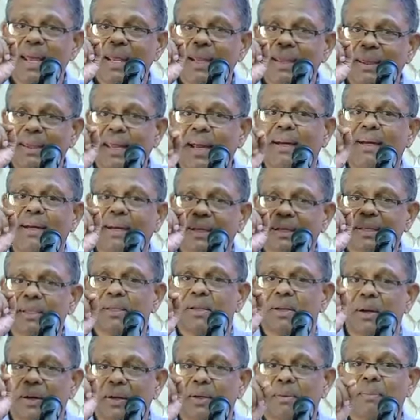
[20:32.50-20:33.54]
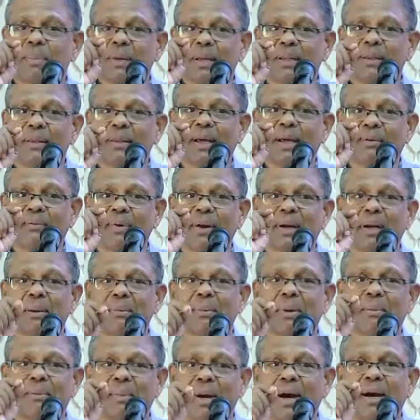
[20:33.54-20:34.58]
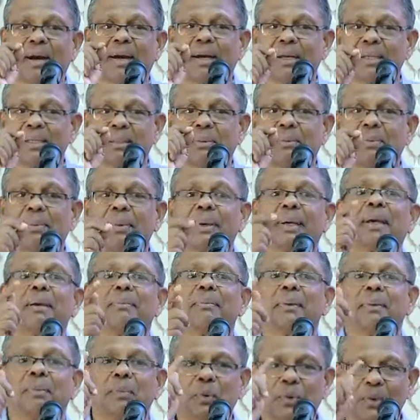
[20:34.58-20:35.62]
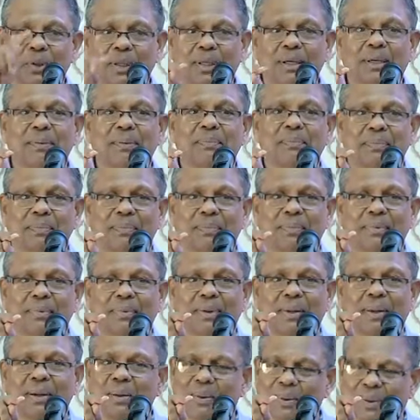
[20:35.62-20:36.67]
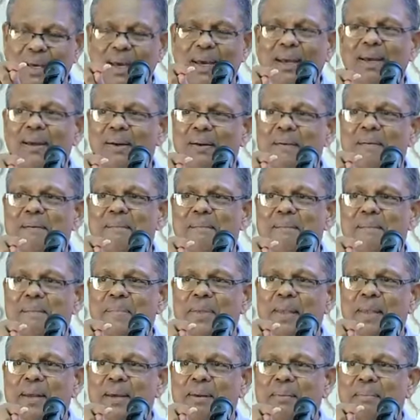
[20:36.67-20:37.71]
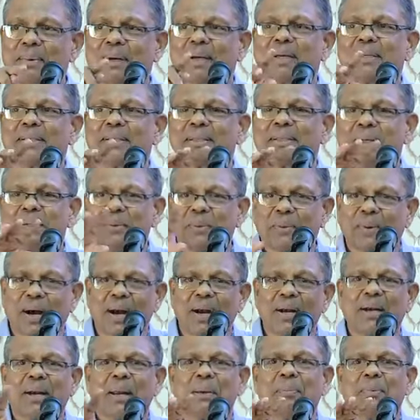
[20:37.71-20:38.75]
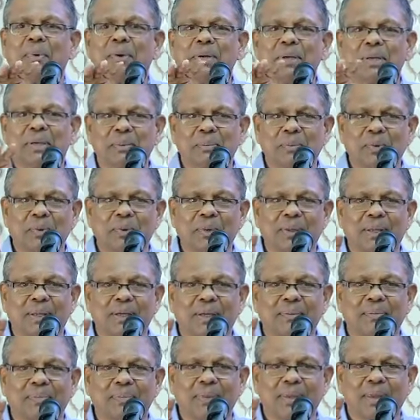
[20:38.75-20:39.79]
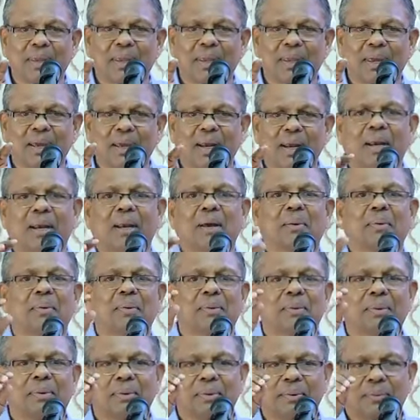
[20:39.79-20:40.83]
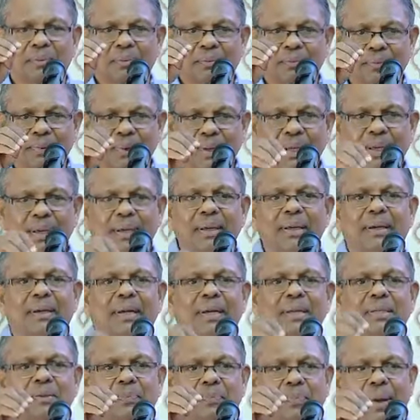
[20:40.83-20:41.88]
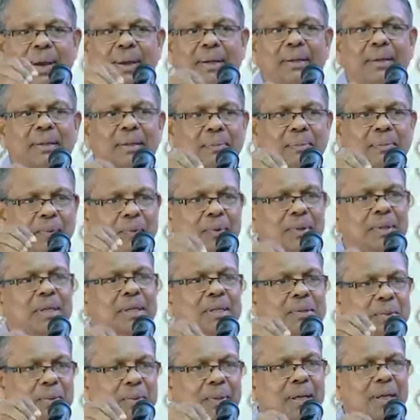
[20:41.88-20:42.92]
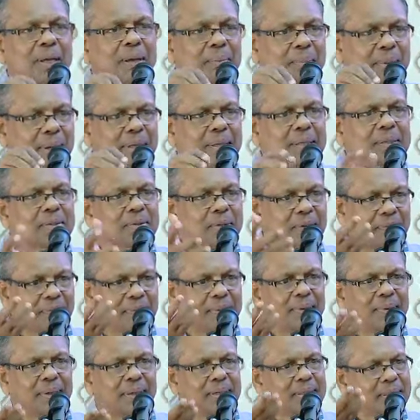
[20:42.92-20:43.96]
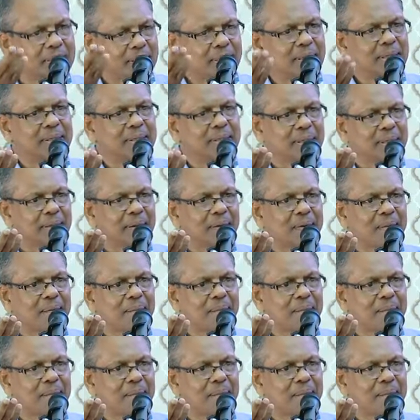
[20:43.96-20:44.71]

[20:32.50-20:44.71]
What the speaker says: that does not mean that Venerable Mahakashyapa became the Buddha. Okay? Because you can't appoint a Buddha. Now, we respect the Buddha today because of his teaching.